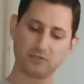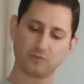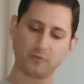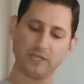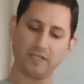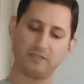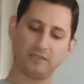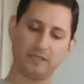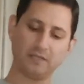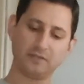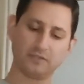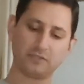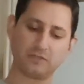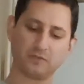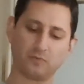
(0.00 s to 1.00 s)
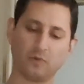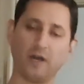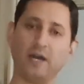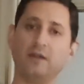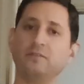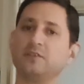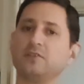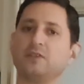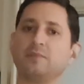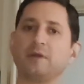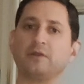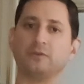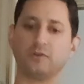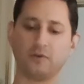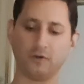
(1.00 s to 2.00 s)
this 3 8 inch rod just at
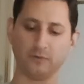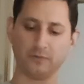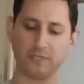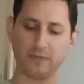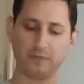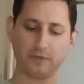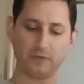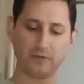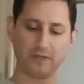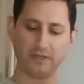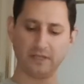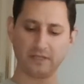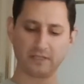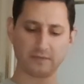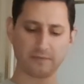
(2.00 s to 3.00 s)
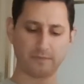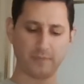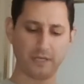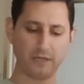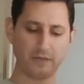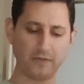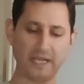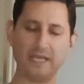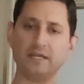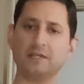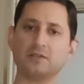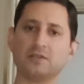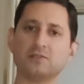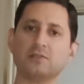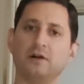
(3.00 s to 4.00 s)
my local Home Depot. I think it's about 8
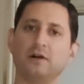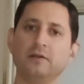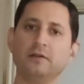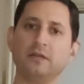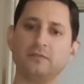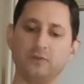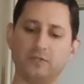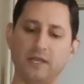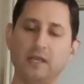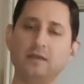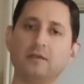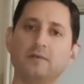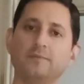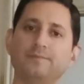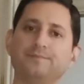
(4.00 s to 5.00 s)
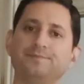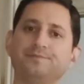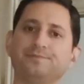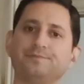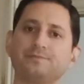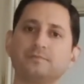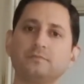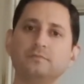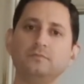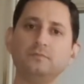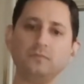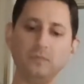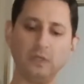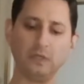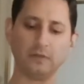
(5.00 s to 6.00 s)
inches long, give or take.
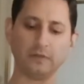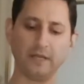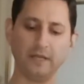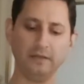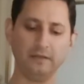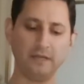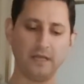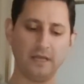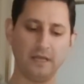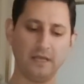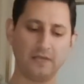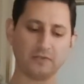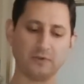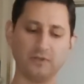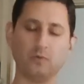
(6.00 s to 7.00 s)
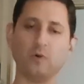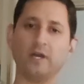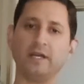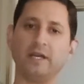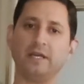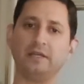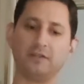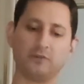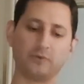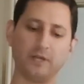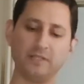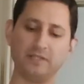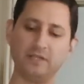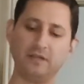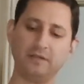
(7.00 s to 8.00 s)
Okay, so on the one end it
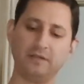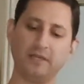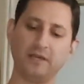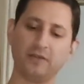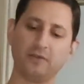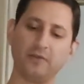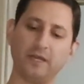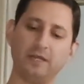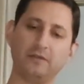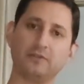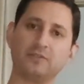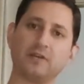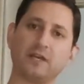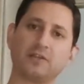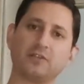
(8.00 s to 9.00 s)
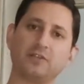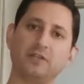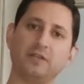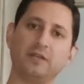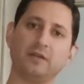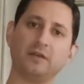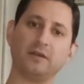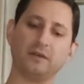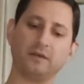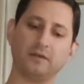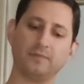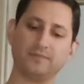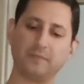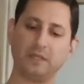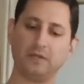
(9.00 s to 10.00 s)
threads in, on the other end there's actually,
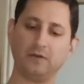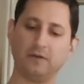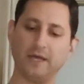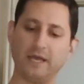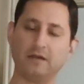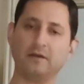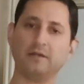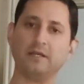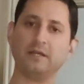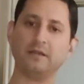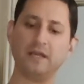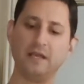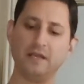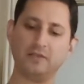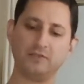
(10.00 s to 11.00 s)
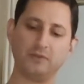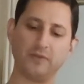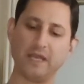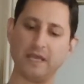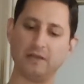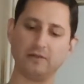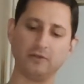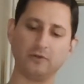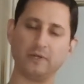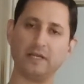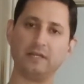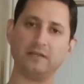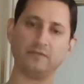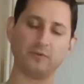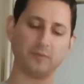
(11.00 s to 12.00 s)
uh, you know, a head on it. So you can't load
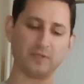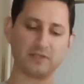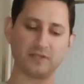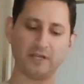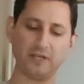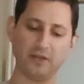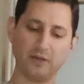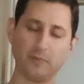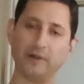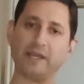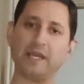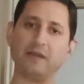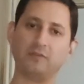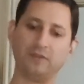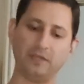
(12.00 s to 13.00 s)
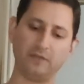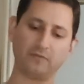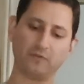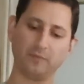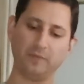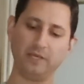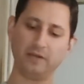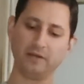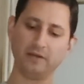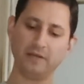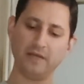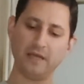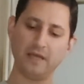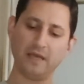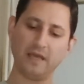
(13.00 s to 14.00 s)
anything from this side, you gotta bring everything from
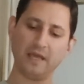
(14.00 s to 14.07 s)
here.